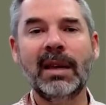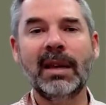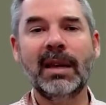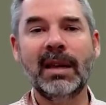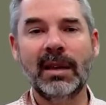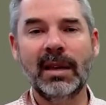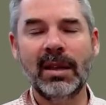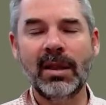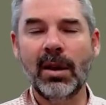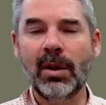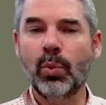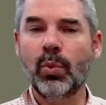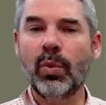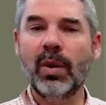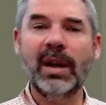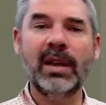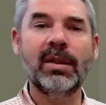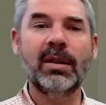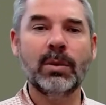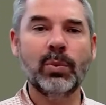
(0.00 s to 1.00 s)

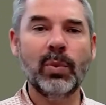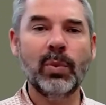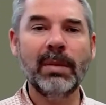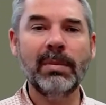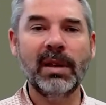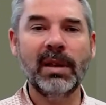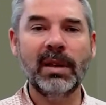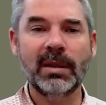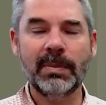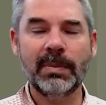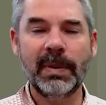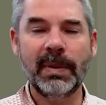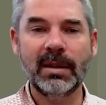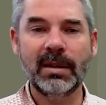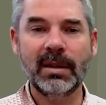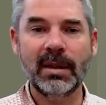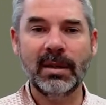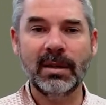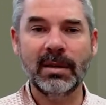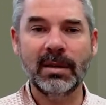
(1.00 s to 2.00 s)
in those 1 million
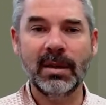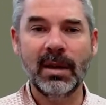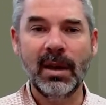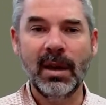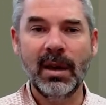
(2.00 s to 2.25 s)
species,